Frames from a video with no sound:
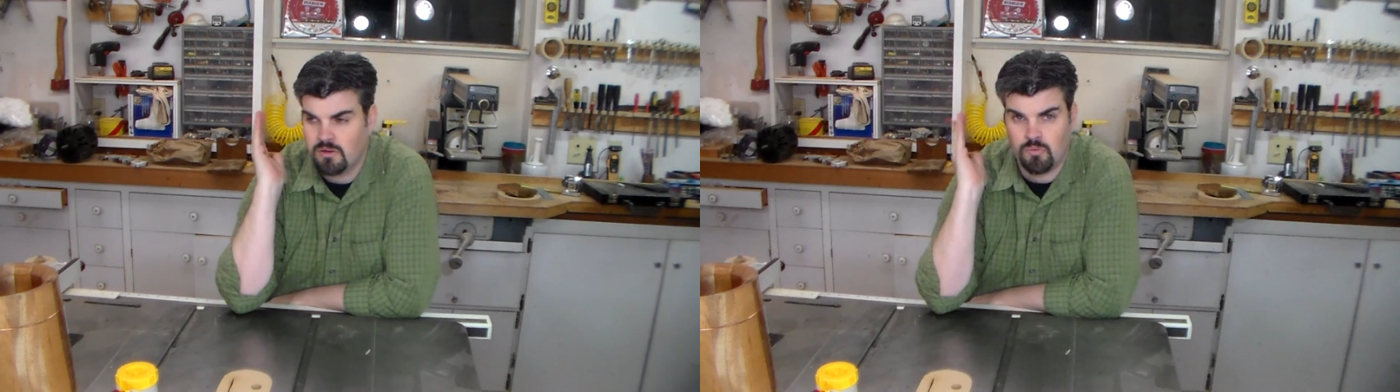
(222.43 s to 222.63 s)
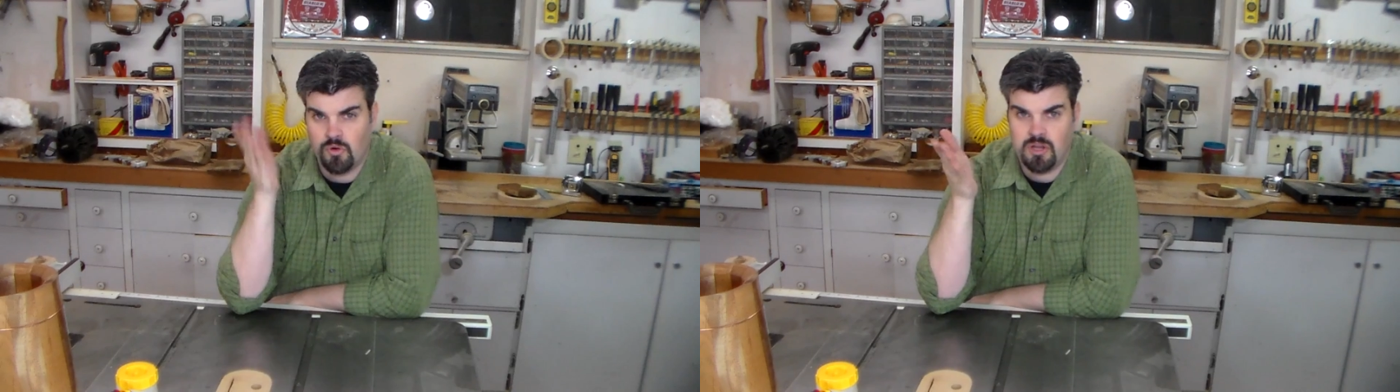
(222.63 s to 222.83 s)

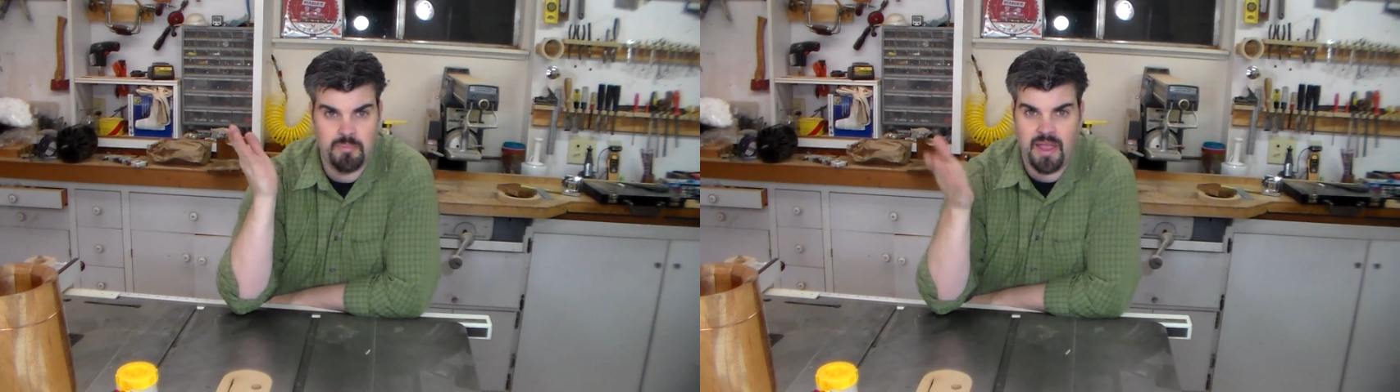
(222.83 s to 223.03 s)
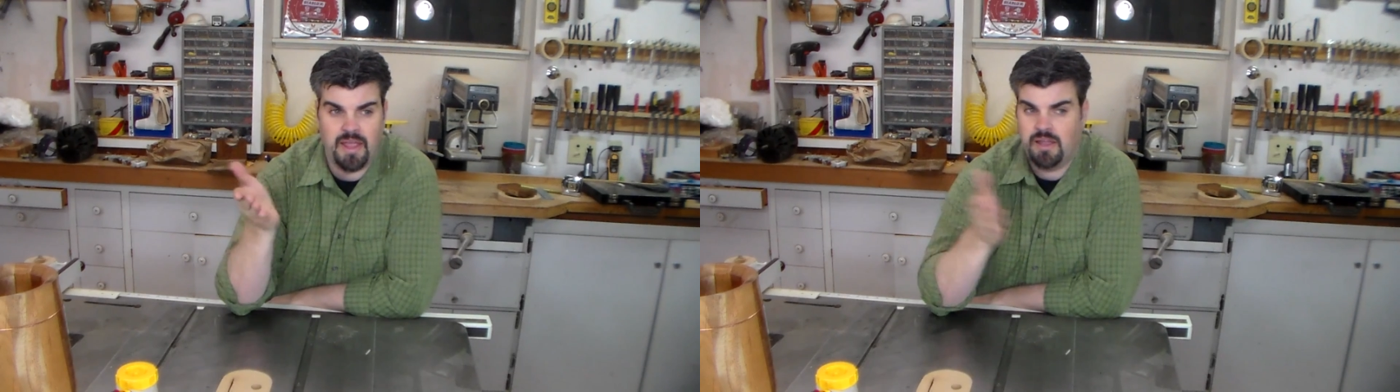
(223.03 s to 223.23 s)

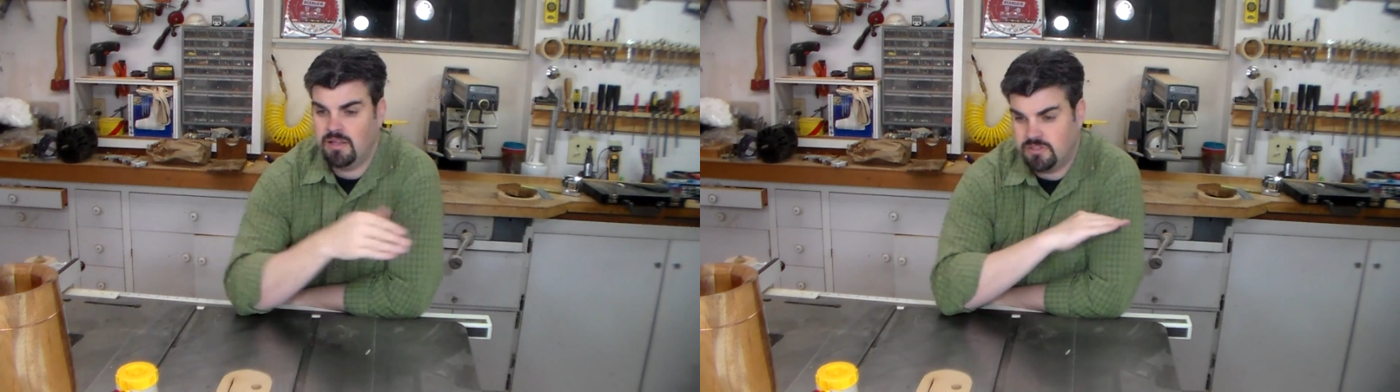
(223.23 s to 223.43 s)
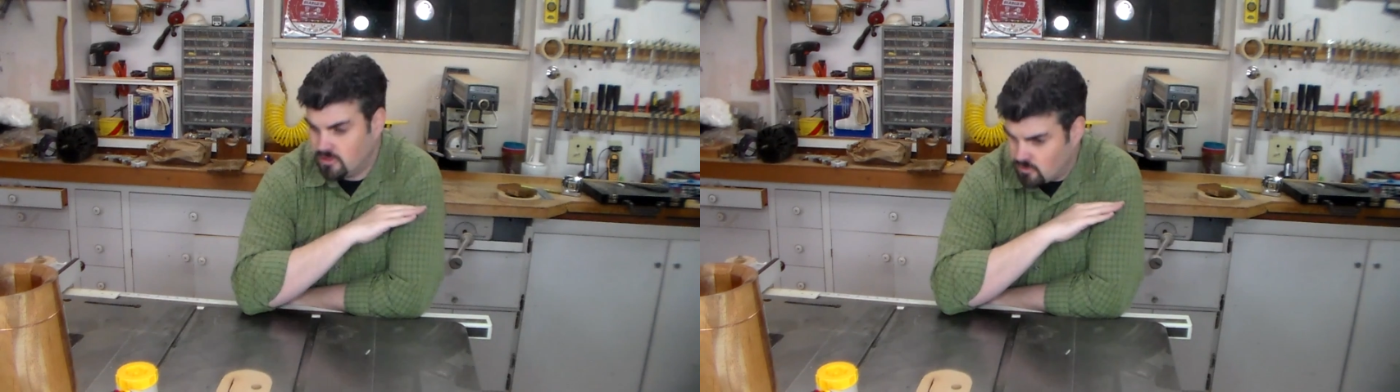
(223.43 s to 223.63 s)
ream A.
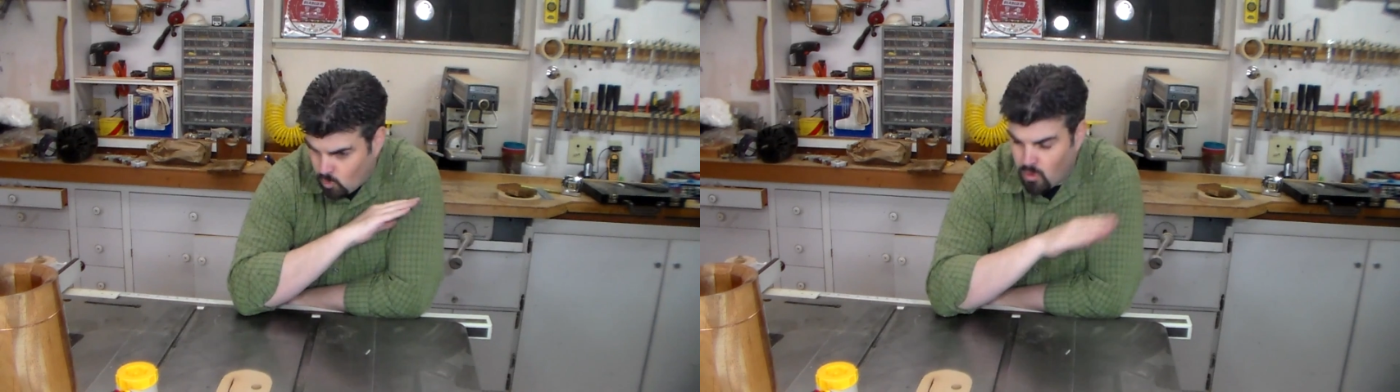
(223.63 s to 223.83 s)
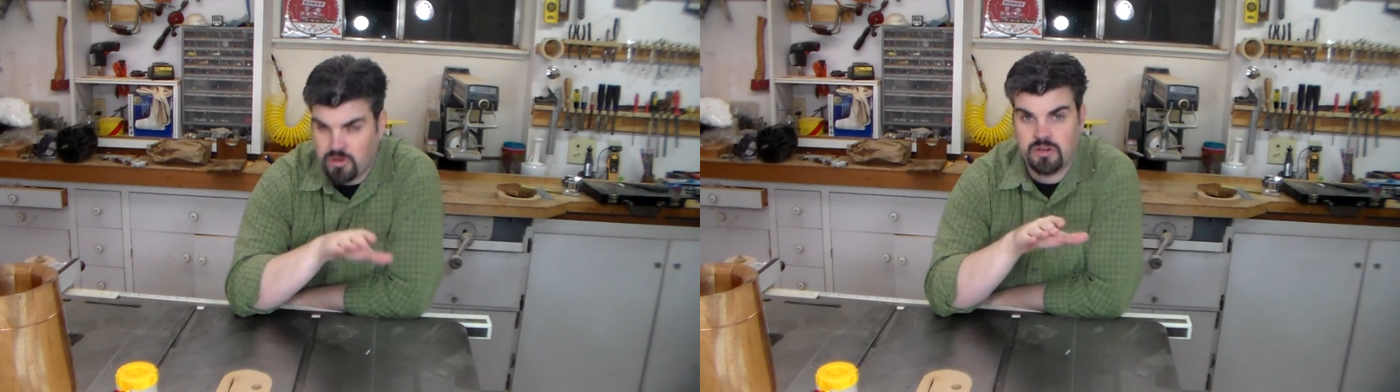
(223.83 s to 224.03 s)
It just
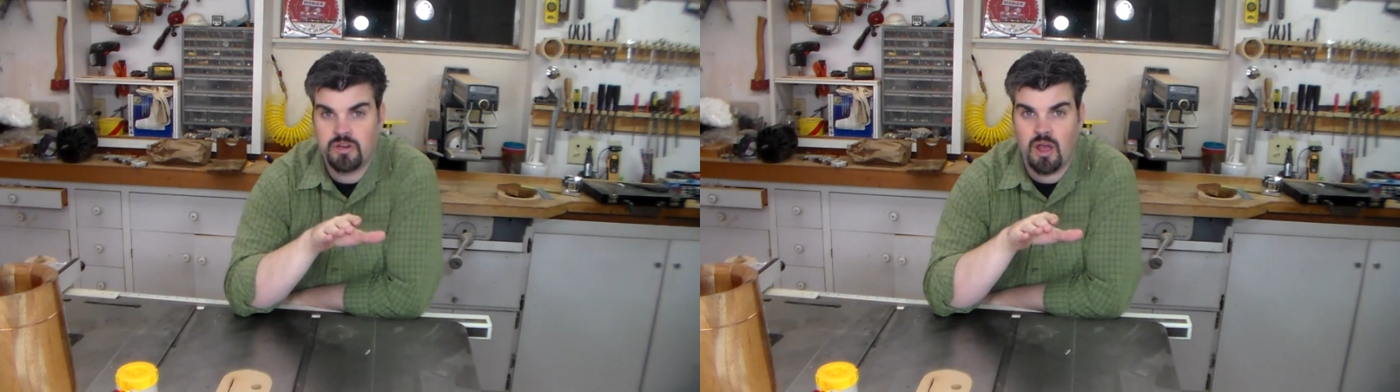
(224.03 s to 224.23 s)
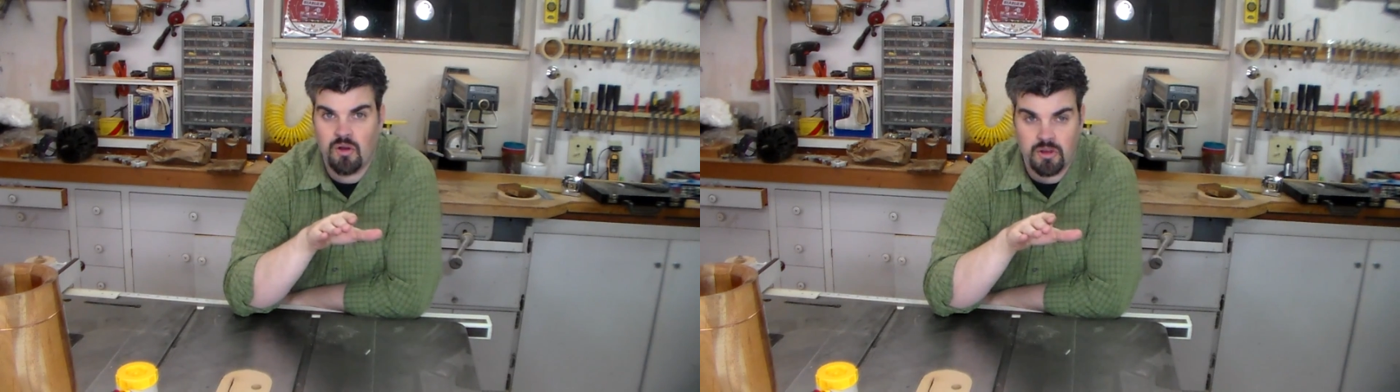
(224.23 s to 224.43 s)
wouldn't
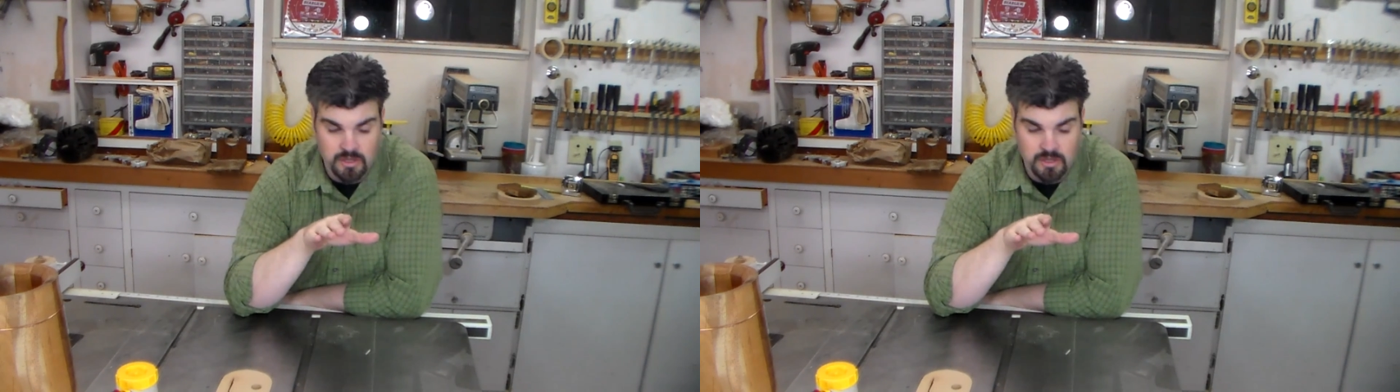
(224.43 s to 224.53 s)
go.